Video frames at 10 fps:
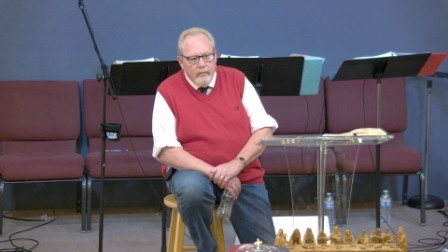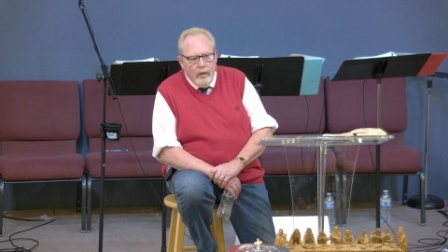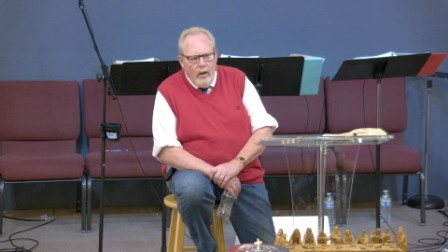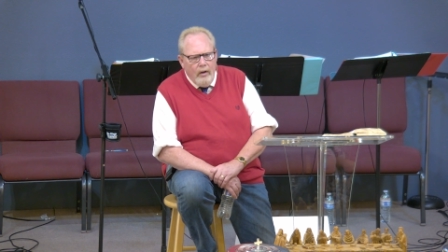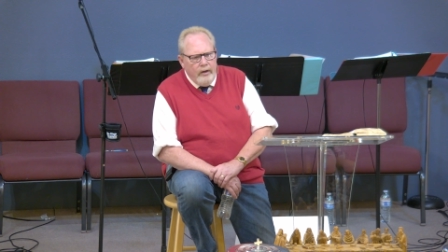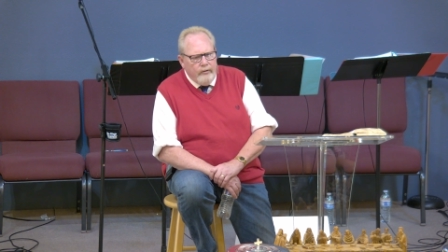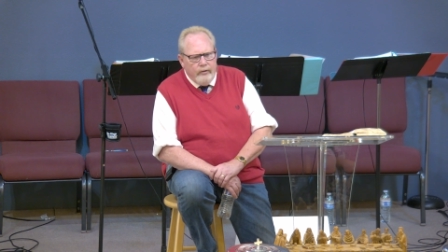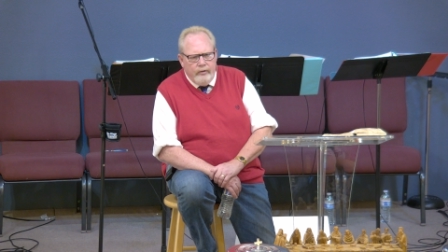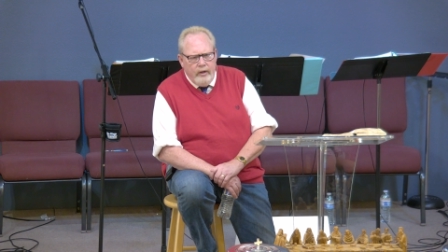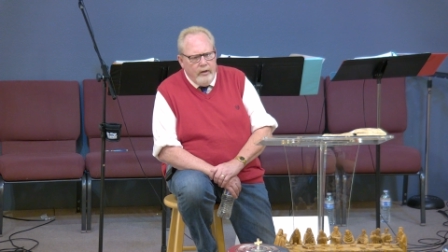Oh, he's
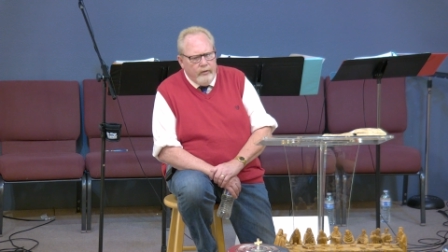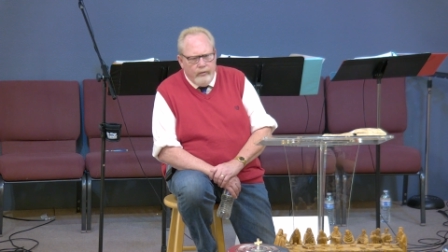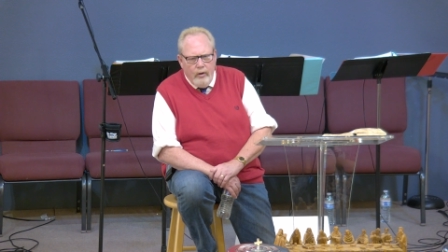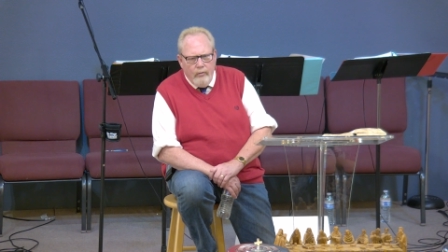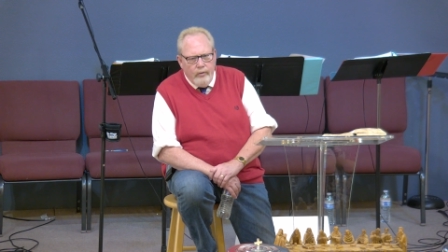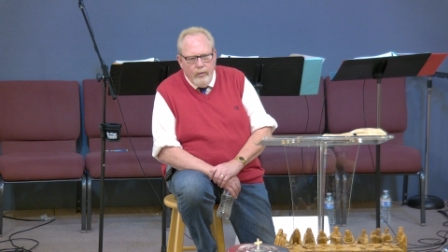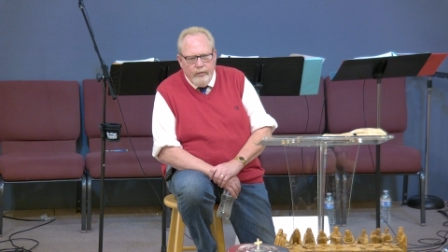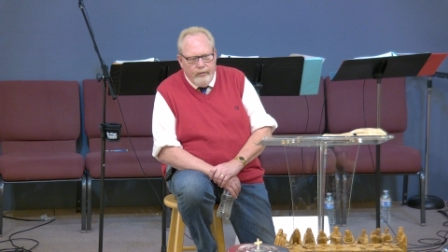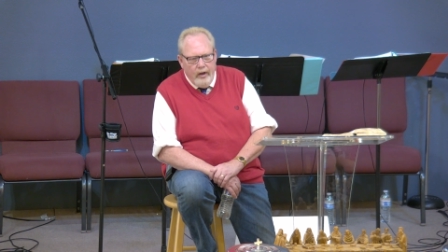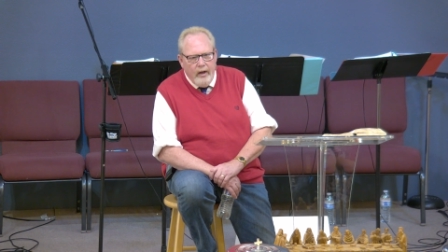a deist. Oh, no,
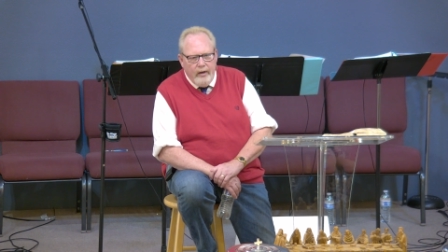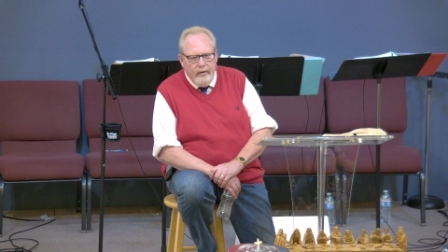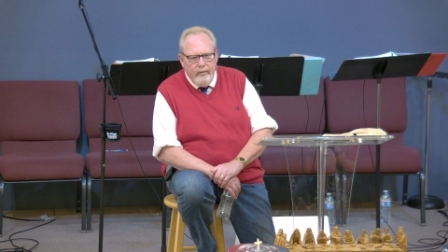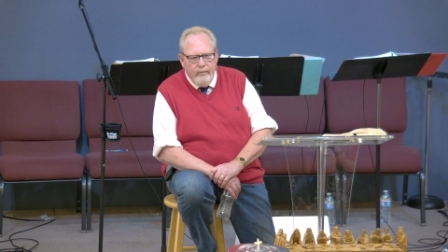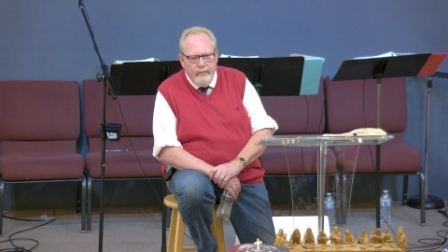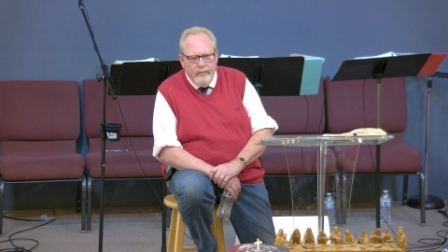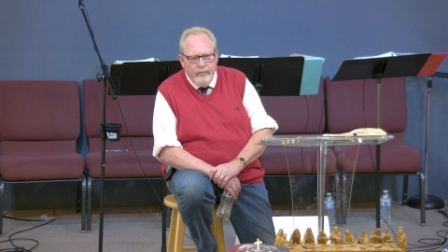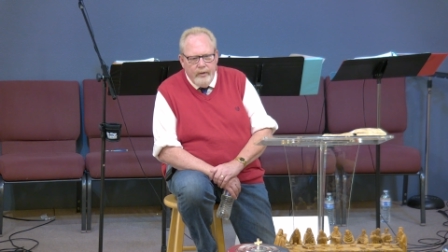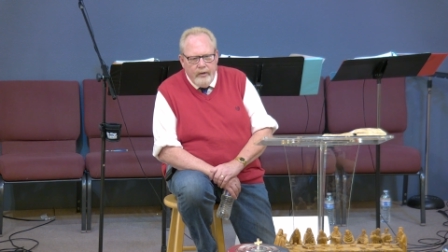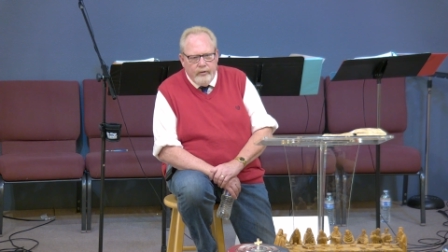he's not.
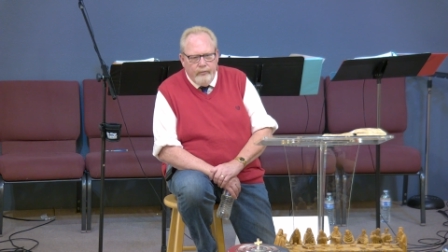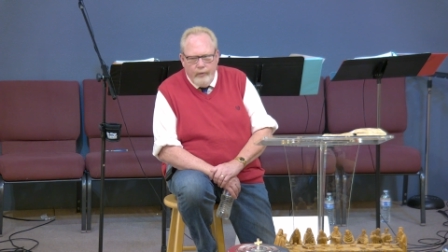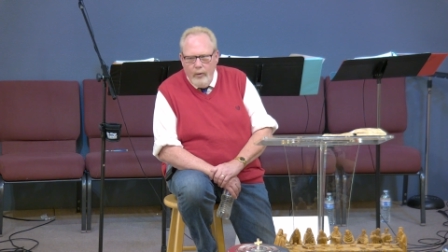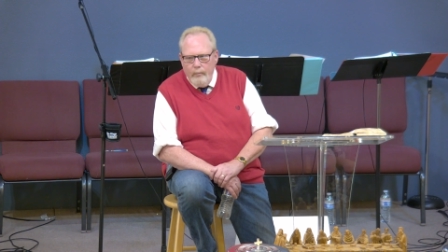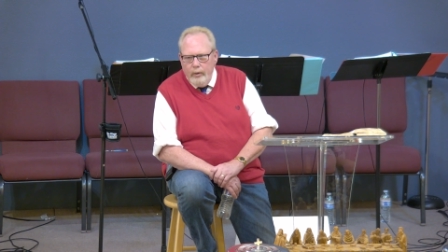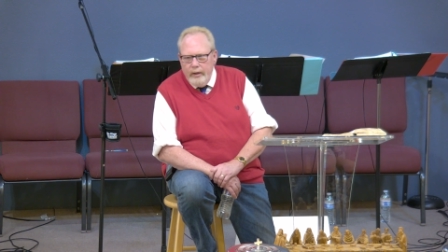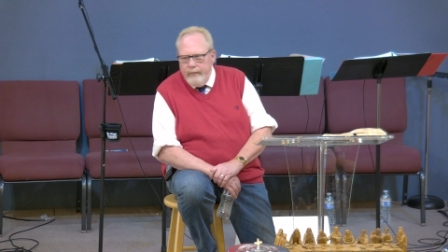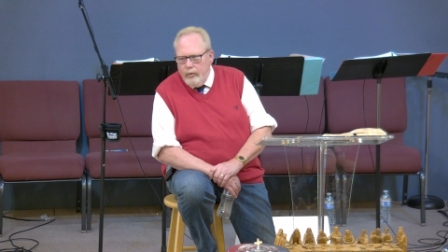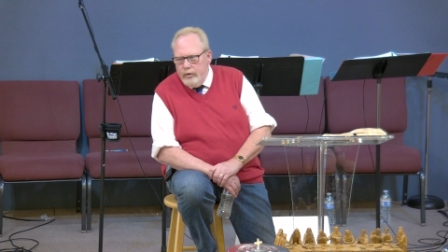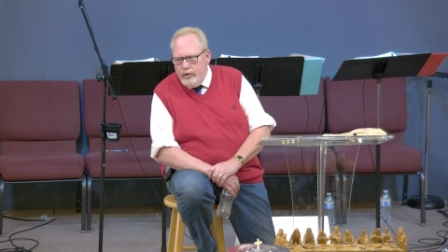He's a firm
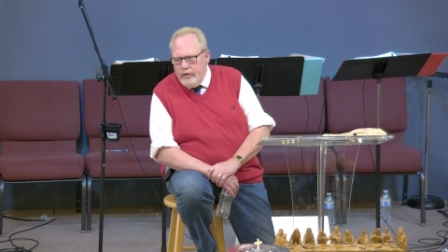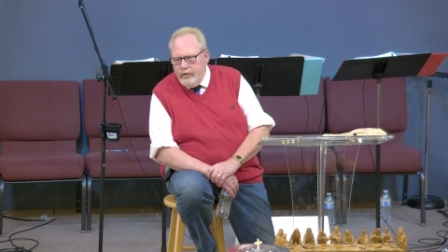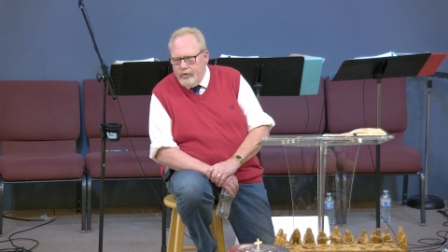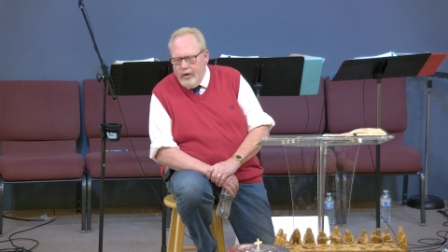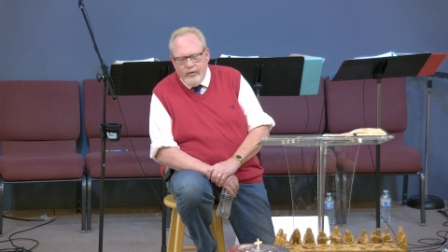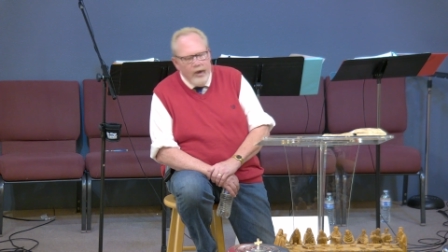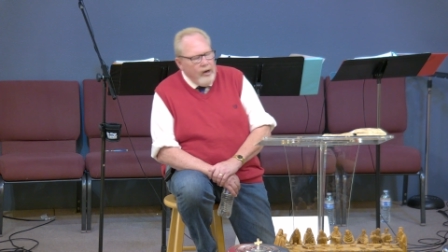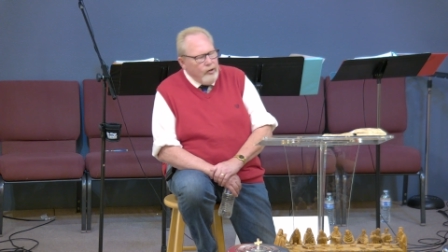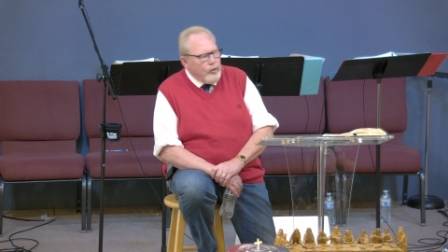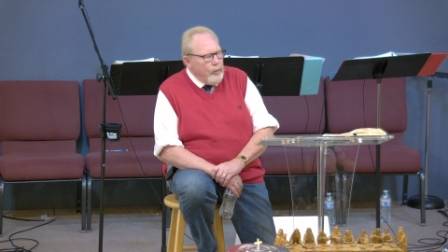believer in Jesus Christ.
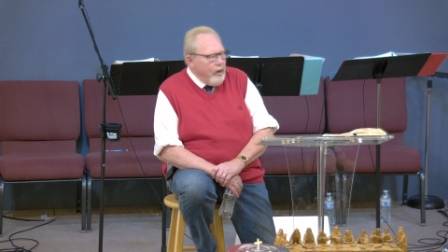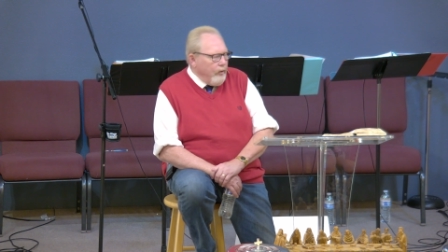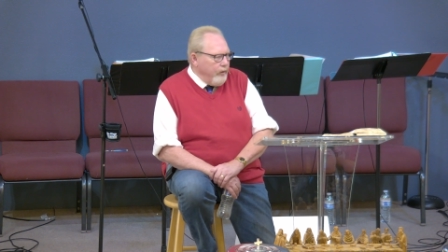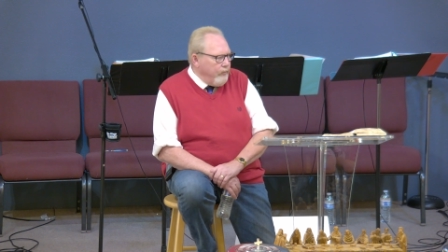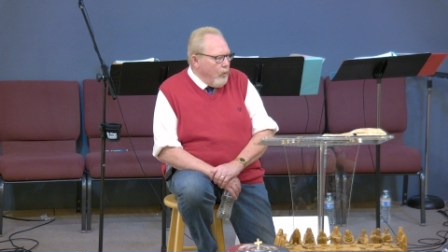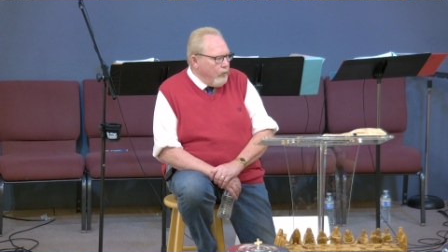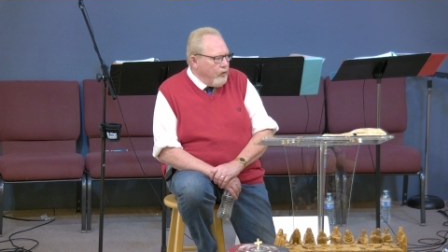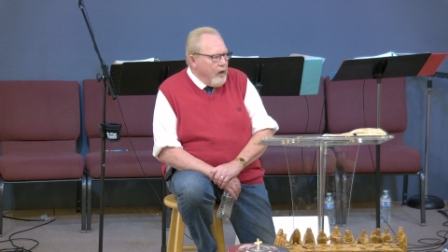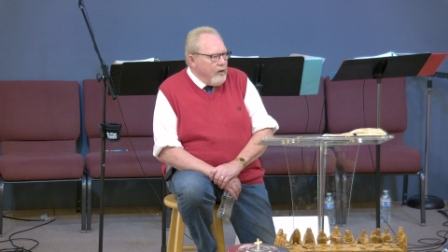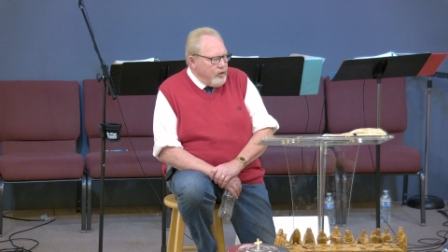Here's the reality, folks.